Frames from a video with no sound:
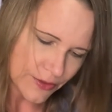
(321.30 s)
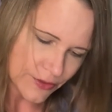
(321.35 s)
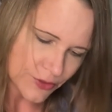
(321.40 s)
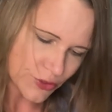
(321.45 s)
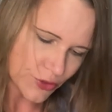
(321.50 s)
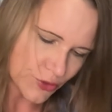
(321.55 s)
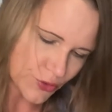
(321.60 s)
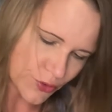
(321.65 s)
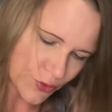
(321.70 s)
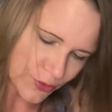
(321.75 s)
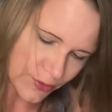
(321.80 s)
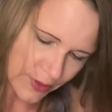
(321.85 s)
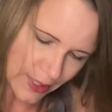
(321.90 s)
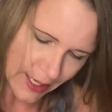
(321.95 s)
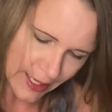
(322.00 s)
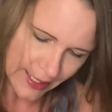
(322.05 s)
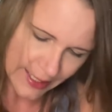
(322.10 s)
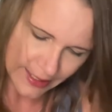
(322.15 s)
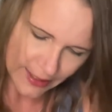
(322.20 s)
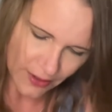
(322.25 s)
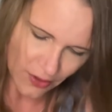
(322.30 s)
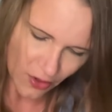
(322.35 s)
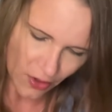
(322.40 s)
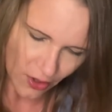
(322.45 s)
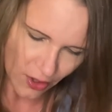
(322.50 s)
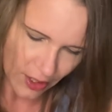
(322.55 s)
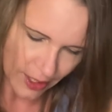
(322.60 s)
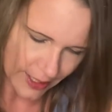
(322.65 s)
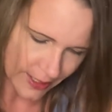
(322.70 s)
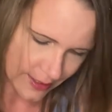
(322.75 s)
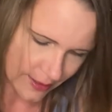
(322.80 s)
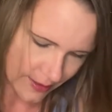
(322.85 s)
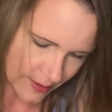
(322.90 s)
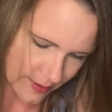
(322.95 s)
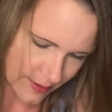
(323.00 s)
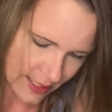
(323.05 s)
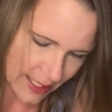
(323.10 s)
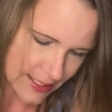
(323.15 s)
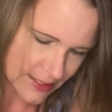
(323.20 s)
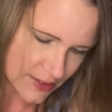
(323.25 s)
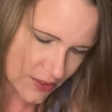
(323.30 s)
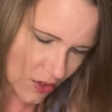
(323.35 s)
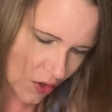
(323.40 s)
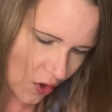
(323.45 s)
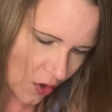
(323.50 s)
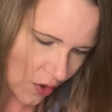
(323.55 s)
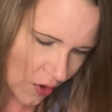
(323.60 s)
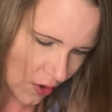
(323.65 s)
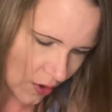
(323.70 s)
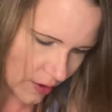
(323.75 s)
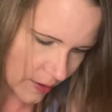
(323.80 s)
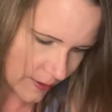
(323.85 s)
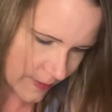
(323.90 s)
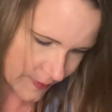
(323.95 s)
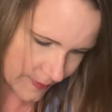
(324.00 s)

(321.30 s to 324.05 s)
to try it on. That's all.